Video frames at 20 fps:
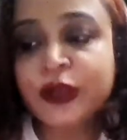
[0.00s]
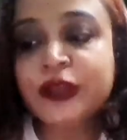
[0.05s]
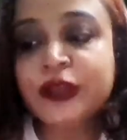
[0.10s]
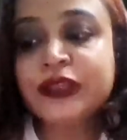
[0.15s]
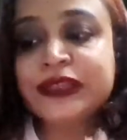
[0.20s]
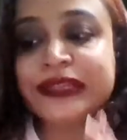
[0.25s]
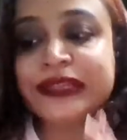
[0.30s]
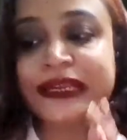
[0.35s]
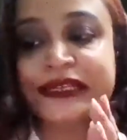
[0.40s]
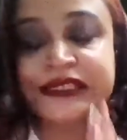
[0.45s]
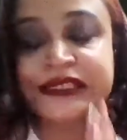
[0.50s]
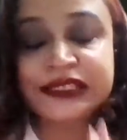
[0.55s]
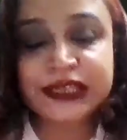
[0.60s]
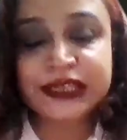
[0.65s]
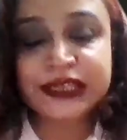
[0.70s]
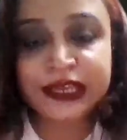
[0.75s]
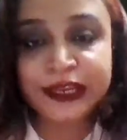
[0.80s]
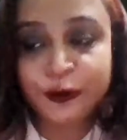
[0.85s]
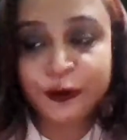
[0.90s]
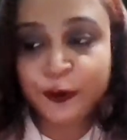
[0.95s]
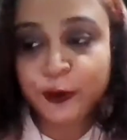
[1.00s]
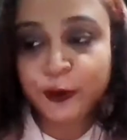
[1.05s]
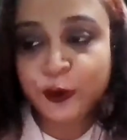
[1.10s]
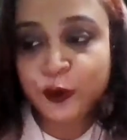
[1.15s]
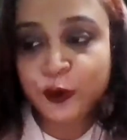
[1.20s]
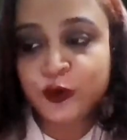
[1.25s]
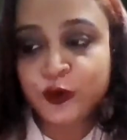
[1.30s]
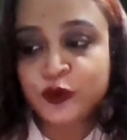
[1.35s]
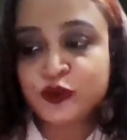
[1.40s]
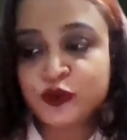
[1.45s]
This
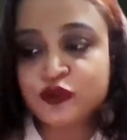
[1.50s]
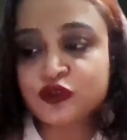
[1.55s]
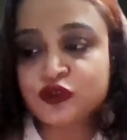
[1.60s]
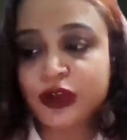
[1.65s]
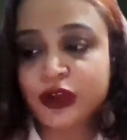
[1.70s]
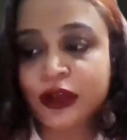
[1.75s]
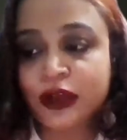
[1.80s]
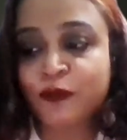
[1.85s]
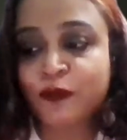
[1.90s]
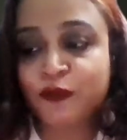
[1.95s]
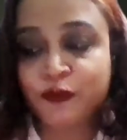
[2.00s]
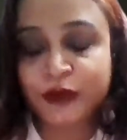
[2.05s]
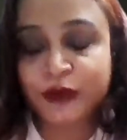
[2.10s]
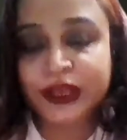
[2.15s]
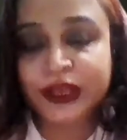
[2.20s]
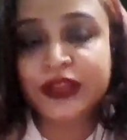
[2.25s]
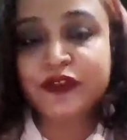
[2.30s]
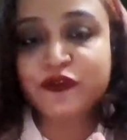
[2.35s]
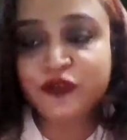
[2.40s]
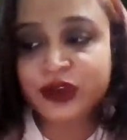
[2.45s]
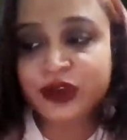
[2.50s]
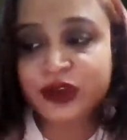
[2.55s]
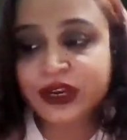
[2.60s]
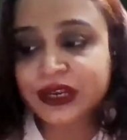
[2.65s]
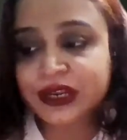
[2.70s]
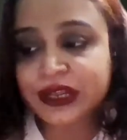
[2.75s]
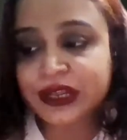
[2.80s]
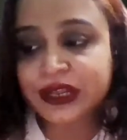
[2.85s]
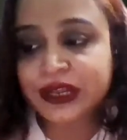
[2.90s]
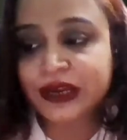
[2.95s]
includes a
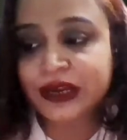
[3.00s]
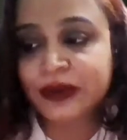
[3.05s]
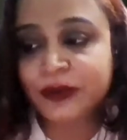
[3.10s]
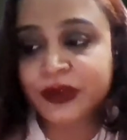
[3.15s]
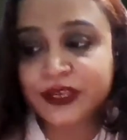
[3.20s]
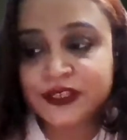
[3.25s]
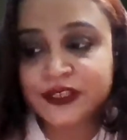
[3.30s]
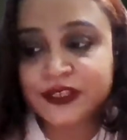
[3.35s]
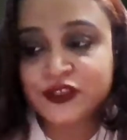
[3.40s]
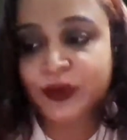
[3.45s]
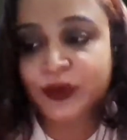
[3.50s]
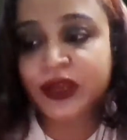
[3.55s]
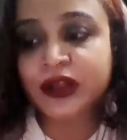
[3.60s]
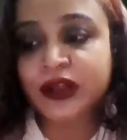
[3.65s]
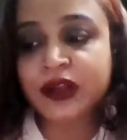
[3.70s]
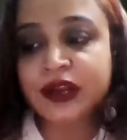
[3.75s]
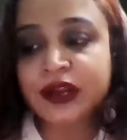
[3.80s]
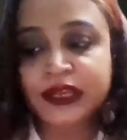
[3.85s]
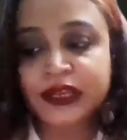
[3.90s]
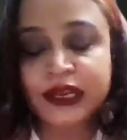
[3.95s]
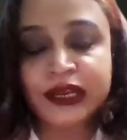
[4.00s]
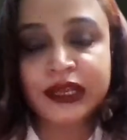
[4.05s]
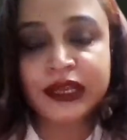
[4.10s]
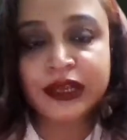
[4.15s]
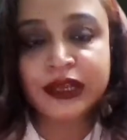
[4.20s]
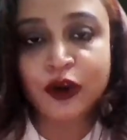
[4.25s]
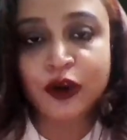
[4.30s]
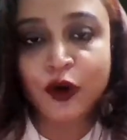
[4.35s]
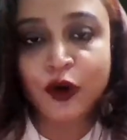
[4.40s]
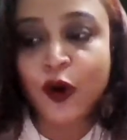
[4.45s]
well-written resume containing
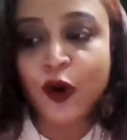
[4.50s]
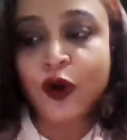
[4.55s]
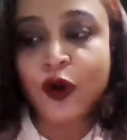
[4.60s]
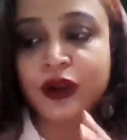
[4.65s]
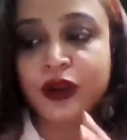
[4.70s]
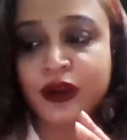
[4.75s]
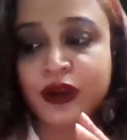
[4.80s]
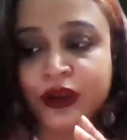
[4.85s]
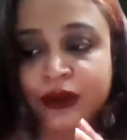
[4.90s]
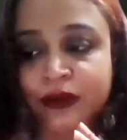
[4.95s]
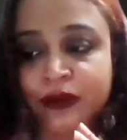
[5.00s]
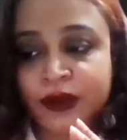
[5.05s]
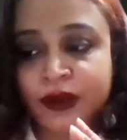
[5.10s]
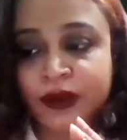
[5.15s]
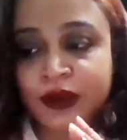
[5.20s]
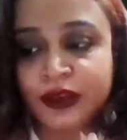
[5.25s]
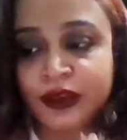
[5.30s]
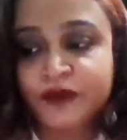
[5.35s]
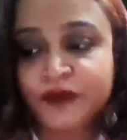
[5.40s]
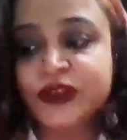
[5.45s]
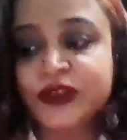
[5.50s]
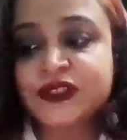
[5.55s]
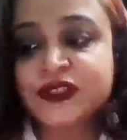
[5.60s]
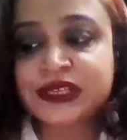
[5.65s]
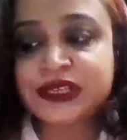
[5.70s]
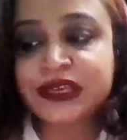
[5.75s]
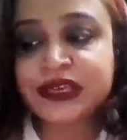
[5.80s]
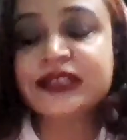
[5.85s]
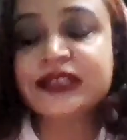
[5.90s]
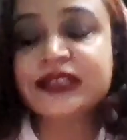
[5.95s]
all relevant
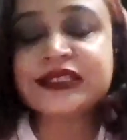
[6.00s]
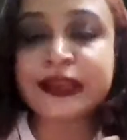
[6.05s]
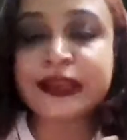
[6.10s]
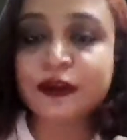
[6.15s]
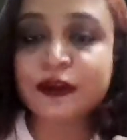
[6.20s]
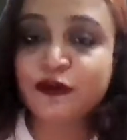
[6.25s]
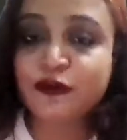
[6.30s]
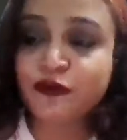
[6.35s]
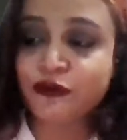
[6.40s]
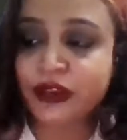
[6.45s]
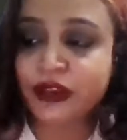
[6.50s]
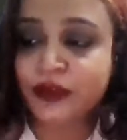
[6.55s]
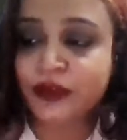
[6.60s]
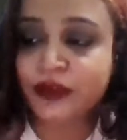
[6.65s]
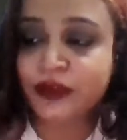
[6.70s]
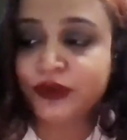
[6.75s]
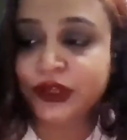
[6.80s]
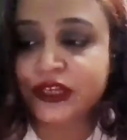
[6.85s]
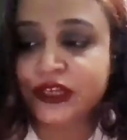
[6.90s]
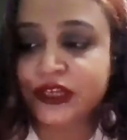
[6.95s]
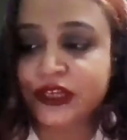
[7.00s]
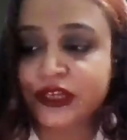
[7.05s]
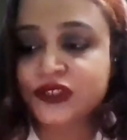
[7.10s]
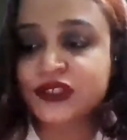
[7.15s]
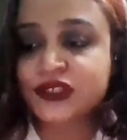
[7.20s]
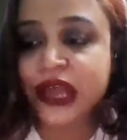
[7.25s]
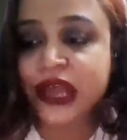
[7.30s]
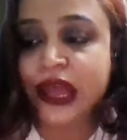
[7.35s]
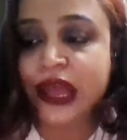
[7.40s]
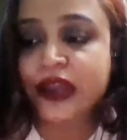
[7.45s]
skills and qualifications
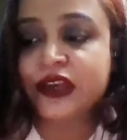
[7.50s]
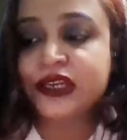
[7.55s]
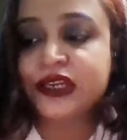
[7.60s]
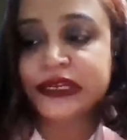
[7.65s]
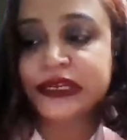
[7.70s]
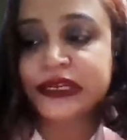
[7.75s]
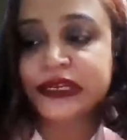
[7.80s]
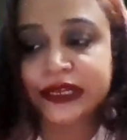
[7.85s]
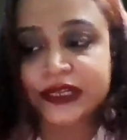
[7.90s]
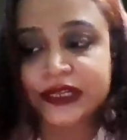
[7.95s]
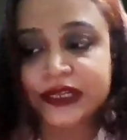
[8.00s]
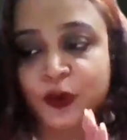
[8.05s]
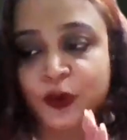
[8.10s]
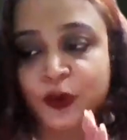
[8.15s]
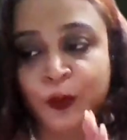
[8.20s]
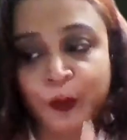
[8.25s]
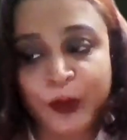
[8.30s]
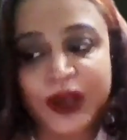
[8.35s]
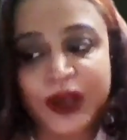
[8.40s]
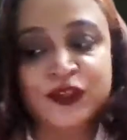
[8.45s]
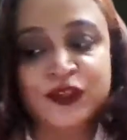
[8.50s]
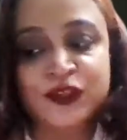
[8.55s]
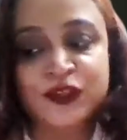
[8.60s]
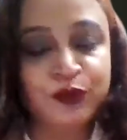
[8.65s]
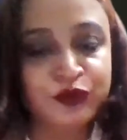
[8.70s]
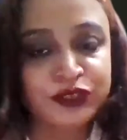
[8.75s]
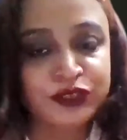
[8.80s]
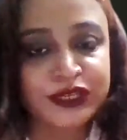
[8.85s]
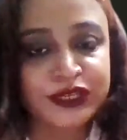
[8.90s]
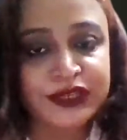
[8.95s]
and details of past
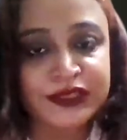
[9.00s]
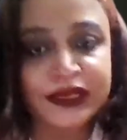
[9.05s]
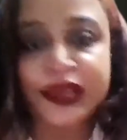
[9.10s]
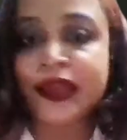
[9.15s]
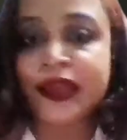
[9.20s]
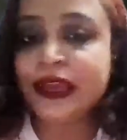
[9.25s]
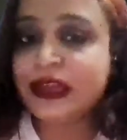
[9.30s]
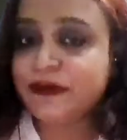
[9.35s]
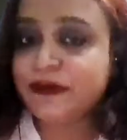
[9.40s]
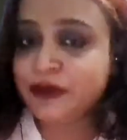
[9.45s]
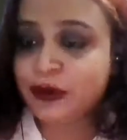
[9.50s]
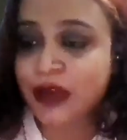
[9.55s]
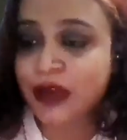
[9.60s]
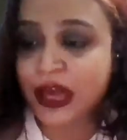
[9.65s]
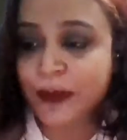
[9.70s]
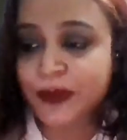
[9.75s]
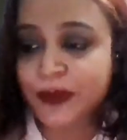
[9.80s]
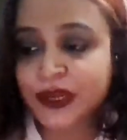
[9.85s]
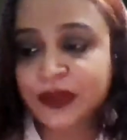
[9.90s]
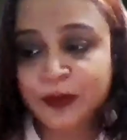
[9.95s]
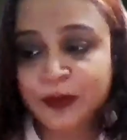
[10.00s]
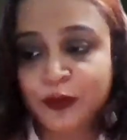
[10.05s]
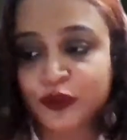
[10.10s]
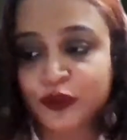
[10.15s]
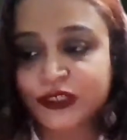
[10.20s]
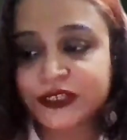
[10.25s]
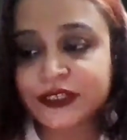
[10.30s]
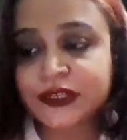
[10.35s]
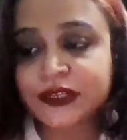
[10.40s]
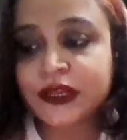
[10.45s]
projects if you have any
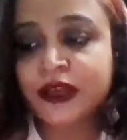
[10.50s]
projects.